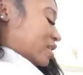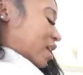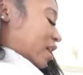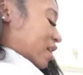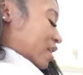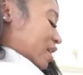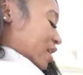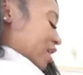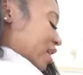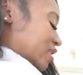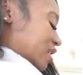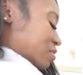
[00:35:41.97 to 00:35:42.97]
Like
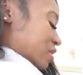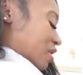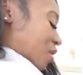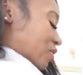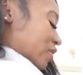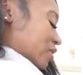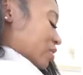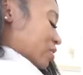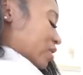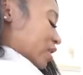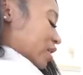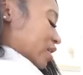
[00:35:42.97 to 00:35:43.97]
they just be
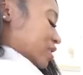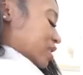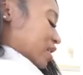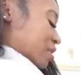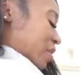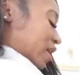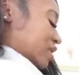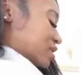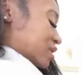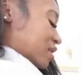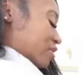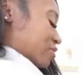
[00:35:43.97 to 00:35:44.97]
overdoing it instead of making
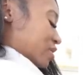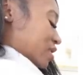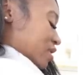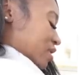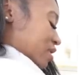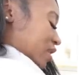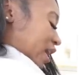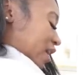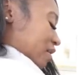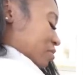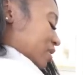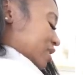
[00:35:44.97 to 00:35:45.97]
stuff
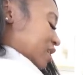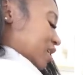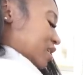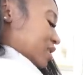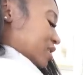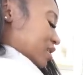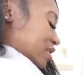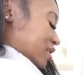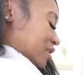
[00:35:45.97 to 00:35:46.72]
like petite.